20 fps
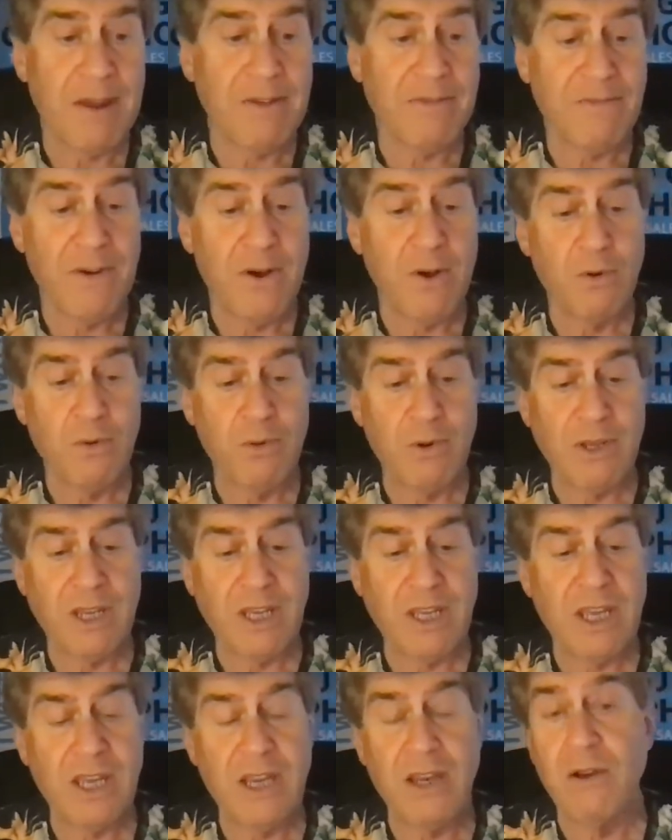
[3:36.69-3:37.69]
phone
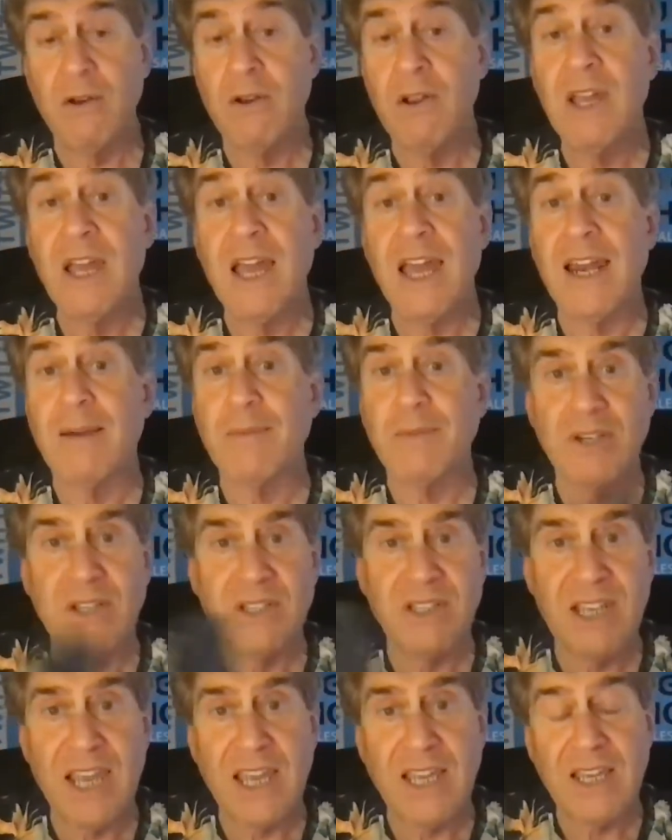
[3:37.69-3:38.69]
ringing here, and I'm going to
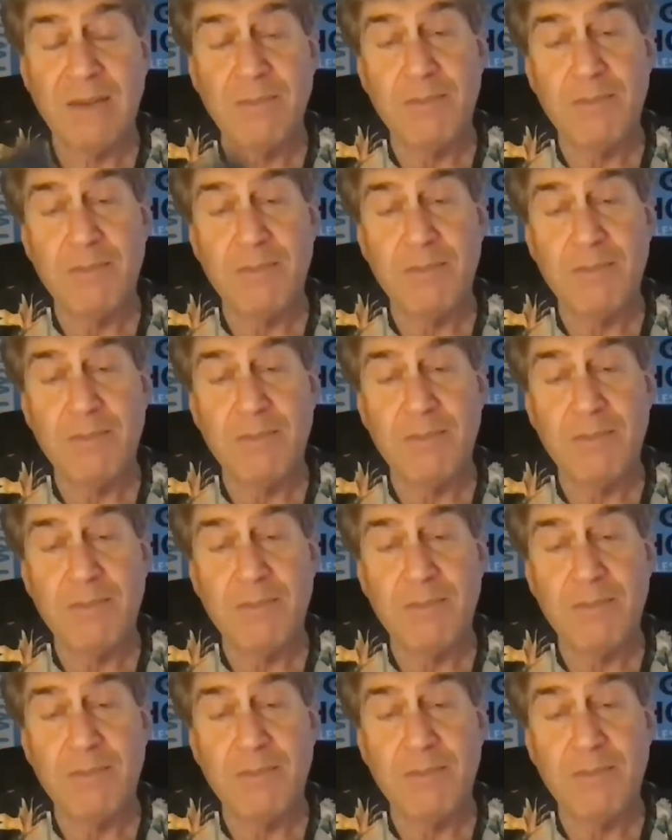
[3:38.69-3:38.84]
take it.